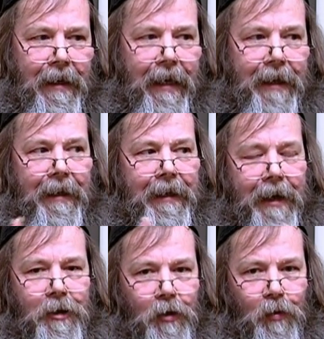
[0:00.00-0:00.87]
In the
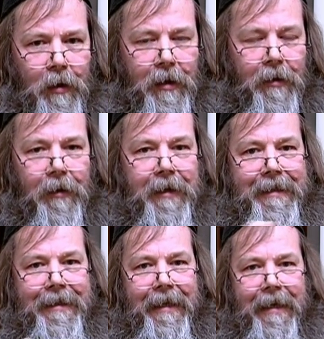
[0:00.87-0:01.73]
natural world, the
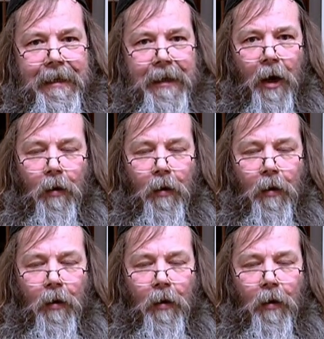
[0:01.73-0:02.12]
seed